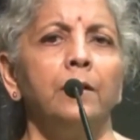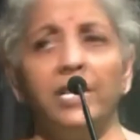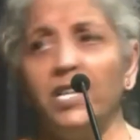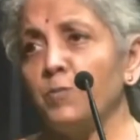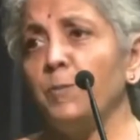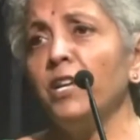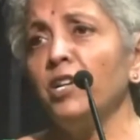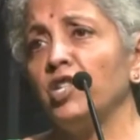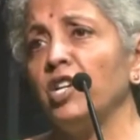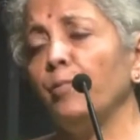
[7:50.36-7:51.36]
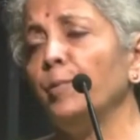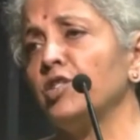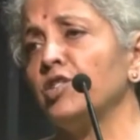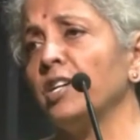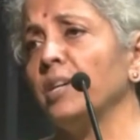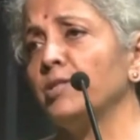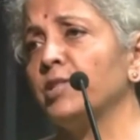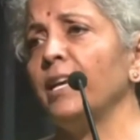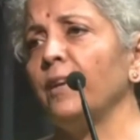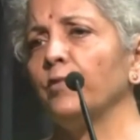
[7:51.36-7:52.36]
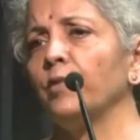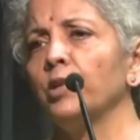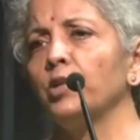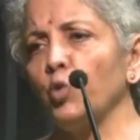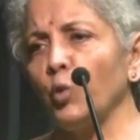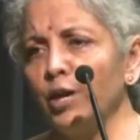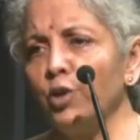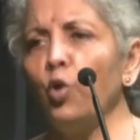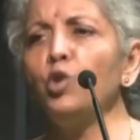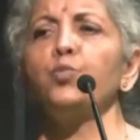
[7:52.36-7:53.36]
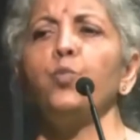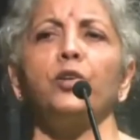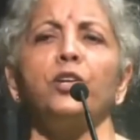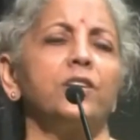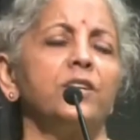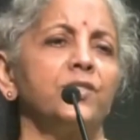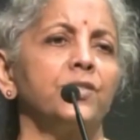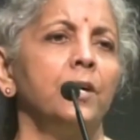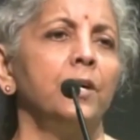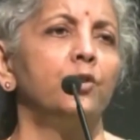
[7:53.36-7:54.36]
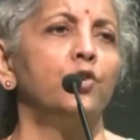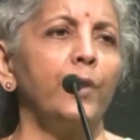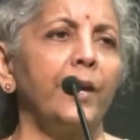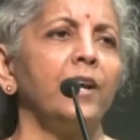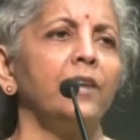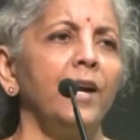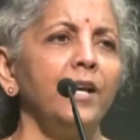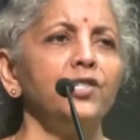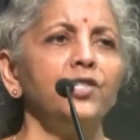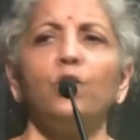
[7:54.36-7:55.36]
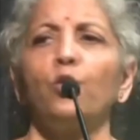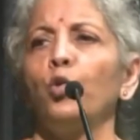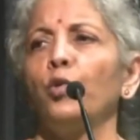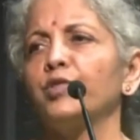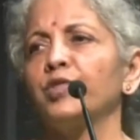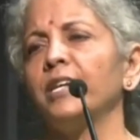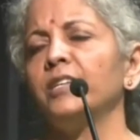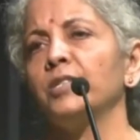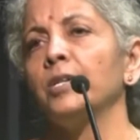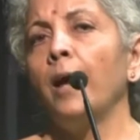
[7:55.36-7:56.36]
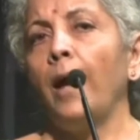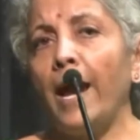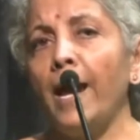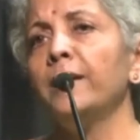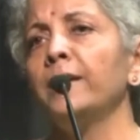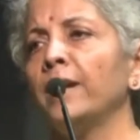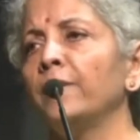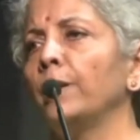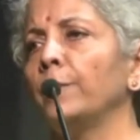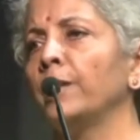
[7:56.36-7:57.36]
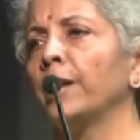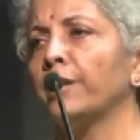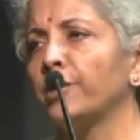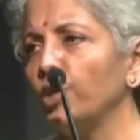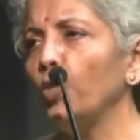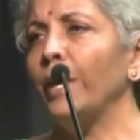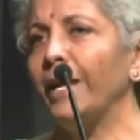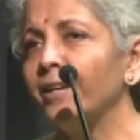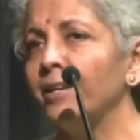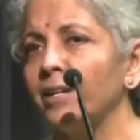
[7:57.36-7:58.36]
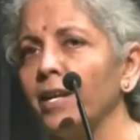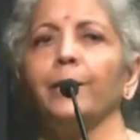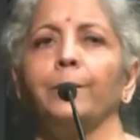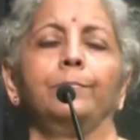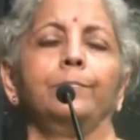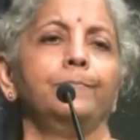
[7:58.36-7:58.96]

He's been a chief minister himself, so he knows what it is to recognize the role of states and give them their due in time.